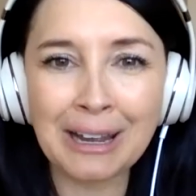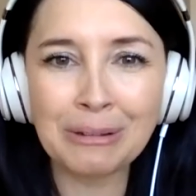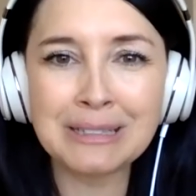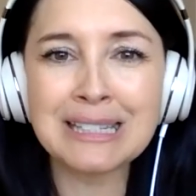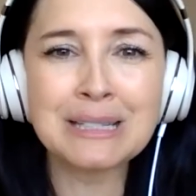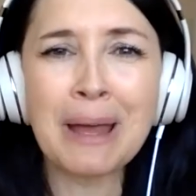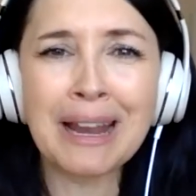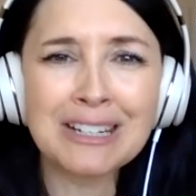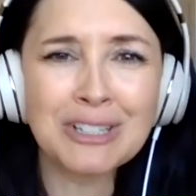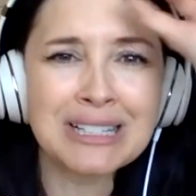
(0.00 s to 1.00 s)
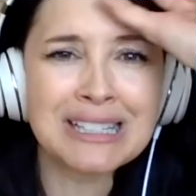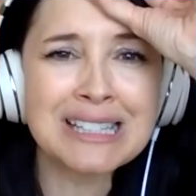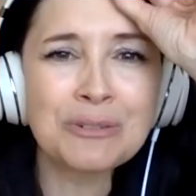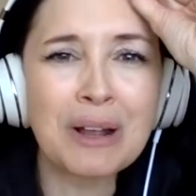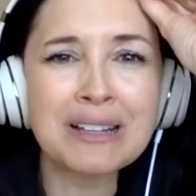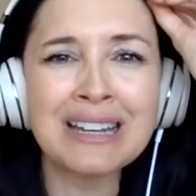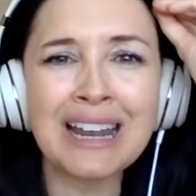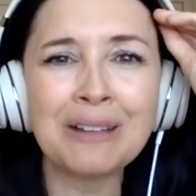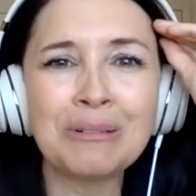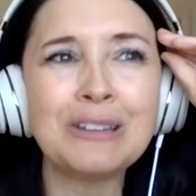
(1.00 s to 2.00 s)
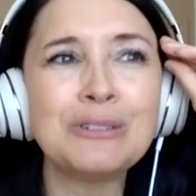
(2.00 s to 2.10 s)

Is this, by any chance, is this resonating with you?